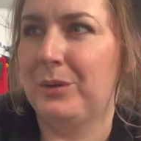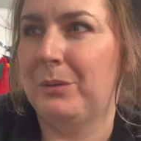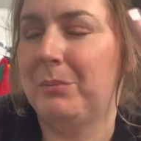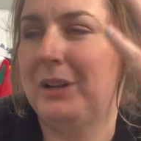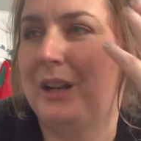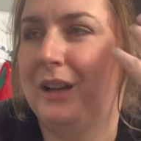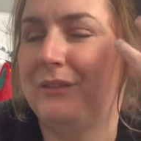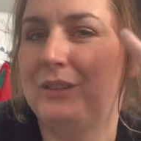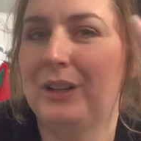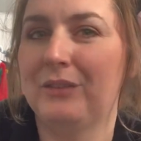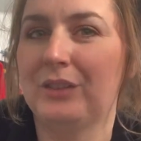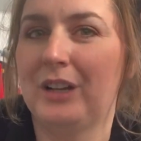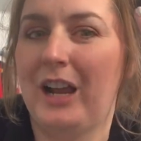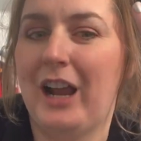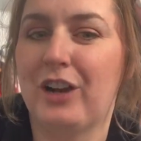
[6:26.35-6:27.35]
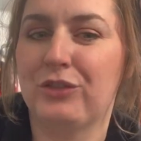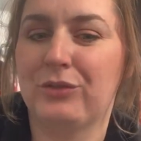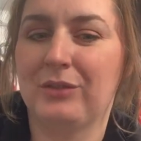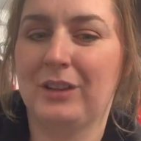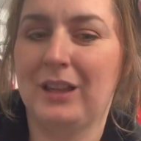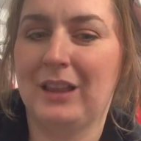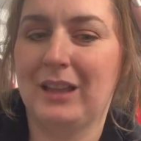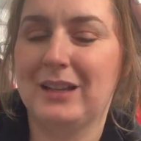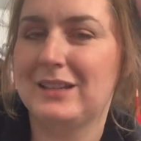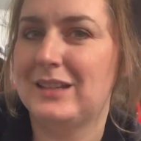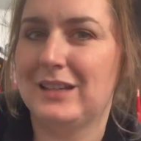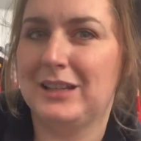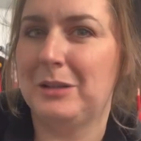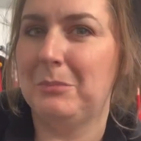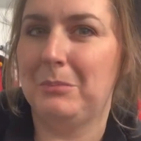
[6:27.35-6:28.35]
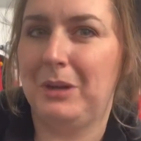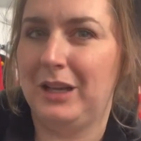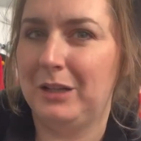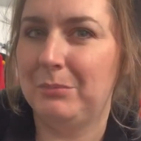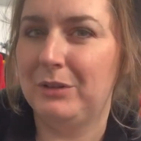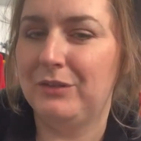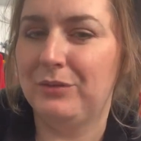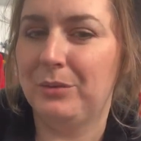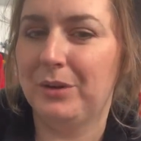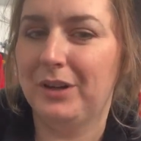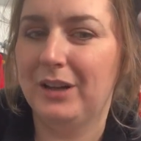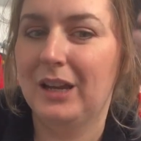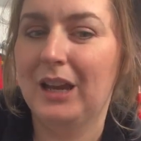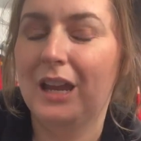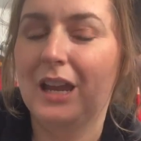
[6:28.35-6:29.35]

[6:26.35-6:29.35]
but I've never actually, like, seen it made before.